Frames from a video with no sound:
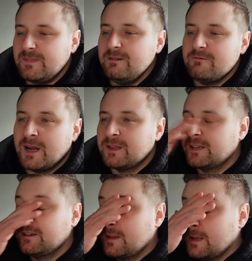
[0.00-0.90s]
Right
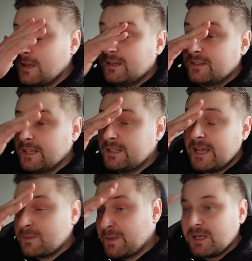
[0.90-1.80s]
then. So, this
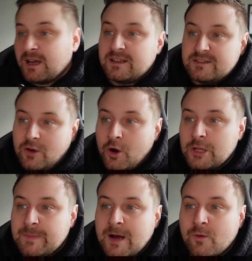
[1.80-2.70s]
next bit, guys, is all
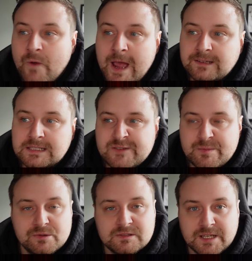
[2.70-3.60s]
about where do
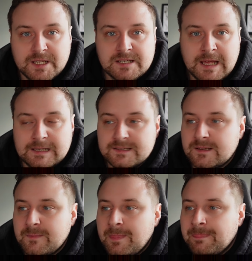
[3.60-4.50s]
Liverpool turn next.